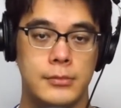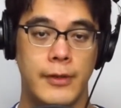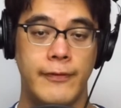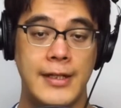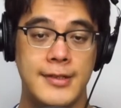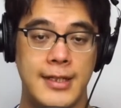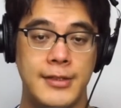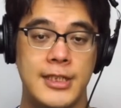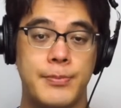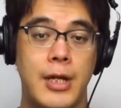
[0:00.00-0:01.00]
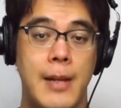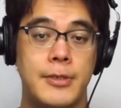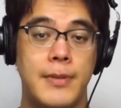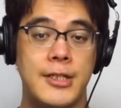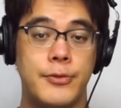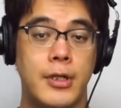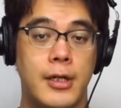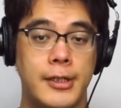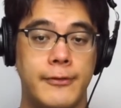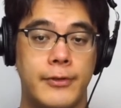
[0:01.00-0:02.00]
Van Sant is perhaps best
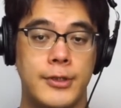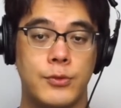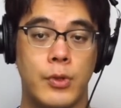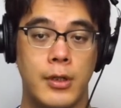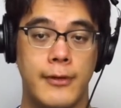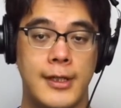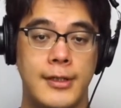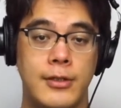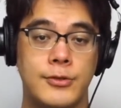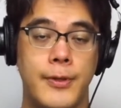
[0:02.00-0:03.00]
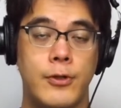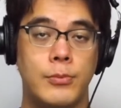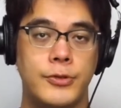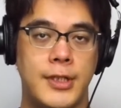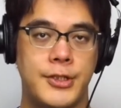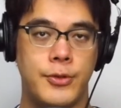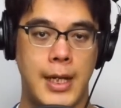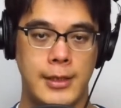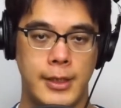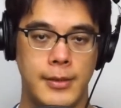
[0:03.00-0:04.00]
regarded for his work that deals with
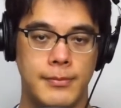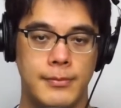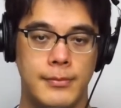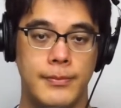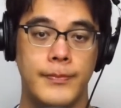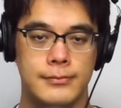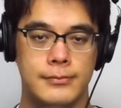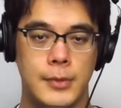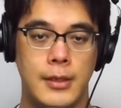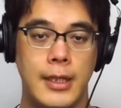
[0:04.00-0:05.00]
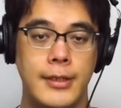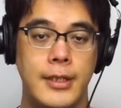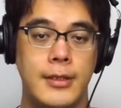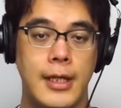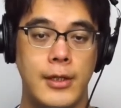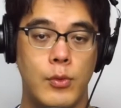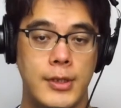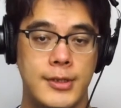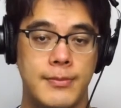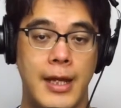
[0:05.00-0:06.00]
homosexuality.
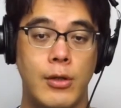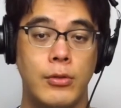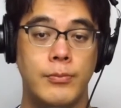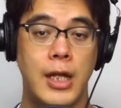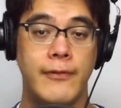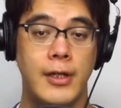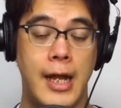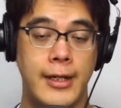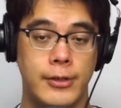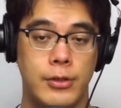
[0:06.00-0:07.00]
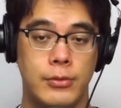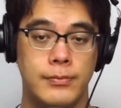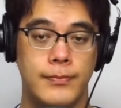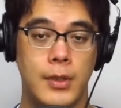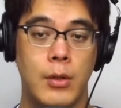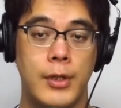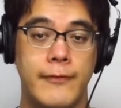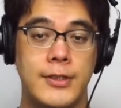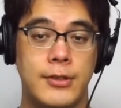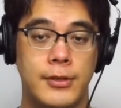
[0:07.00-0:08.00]
1991's My Own Private Idaho, one of
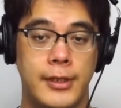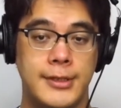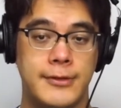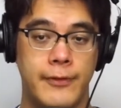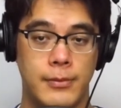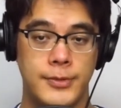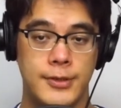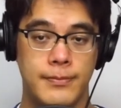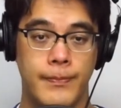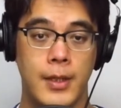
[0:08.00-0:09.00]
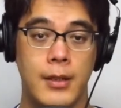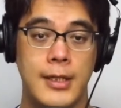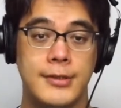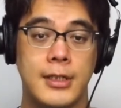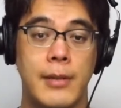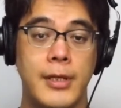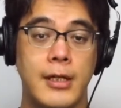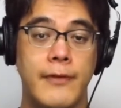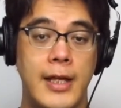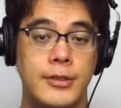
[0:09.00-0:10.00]
his earliest films, is the
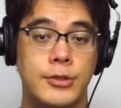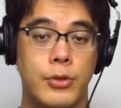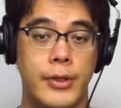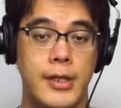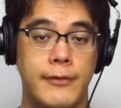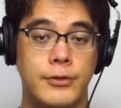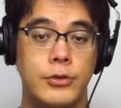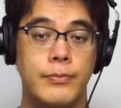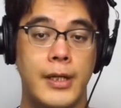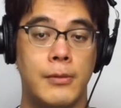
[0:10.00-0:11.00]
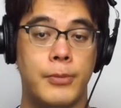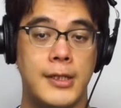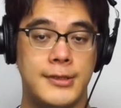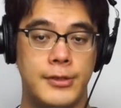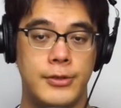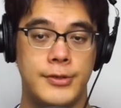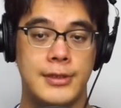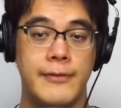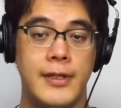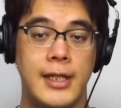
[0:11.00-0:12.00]
coming-of-age story of two male prostitutes
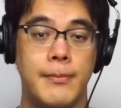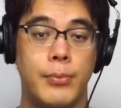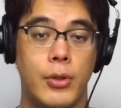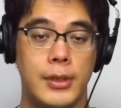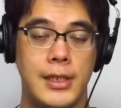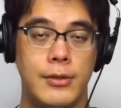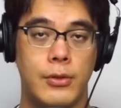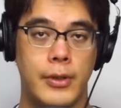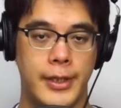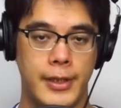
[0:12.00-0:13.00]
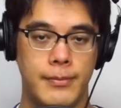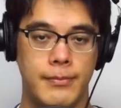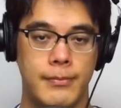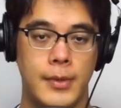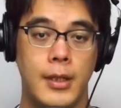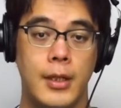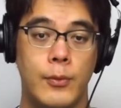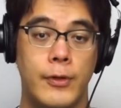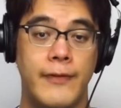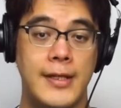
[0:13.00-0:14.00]
living in Portland, Oregon,
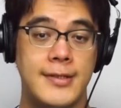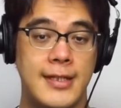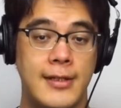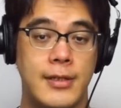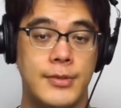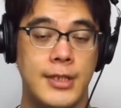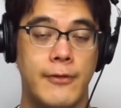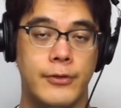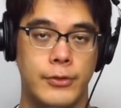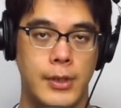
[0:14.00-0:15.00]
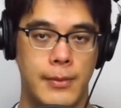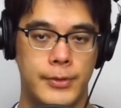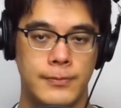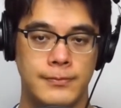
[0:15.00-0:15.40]
where Van Sant himself grew up.